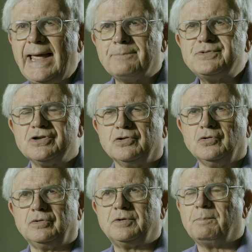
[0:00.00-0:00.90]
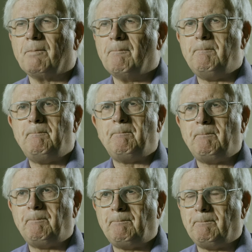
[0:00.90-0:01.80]
absolute
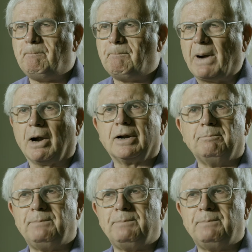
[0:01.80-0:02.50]
bargain